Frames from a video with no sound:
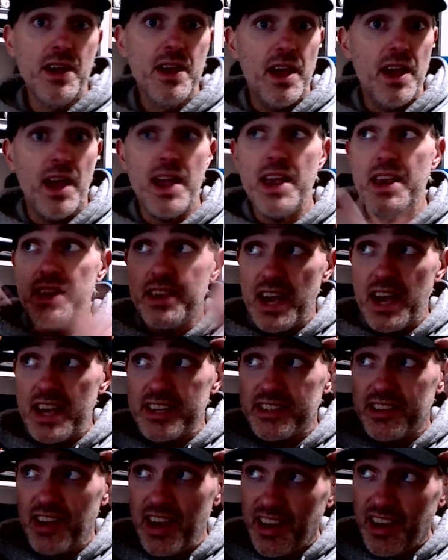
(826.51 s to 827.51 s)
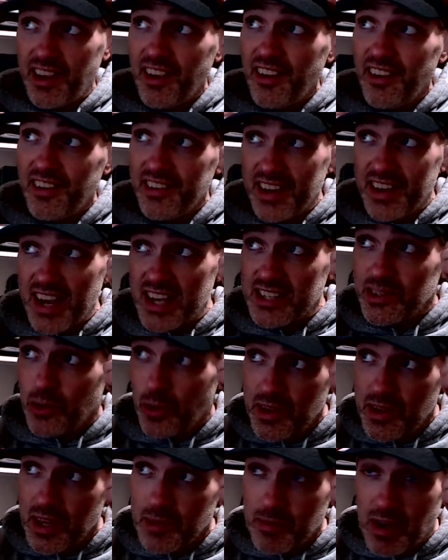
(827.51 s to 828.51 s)
Hey, you guys know
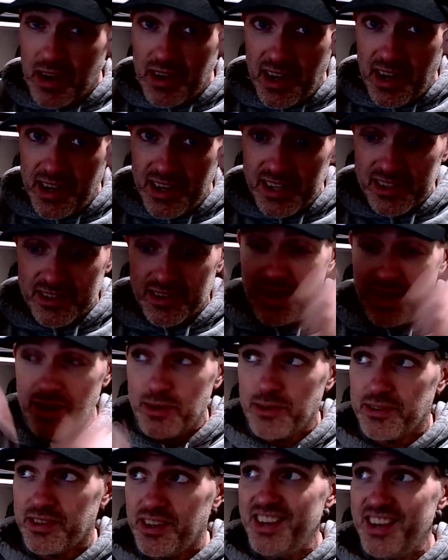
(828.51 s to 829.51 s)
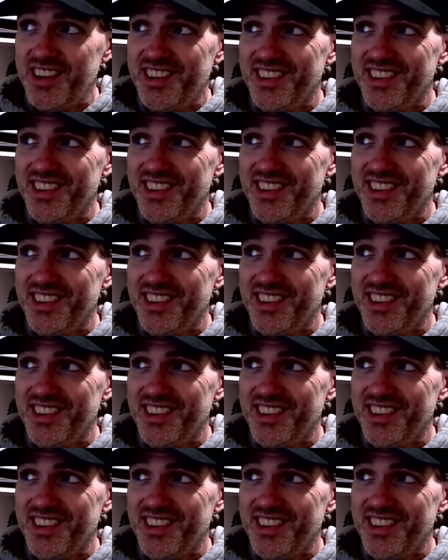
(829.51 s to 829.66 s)
anything about 9 Inch Nails?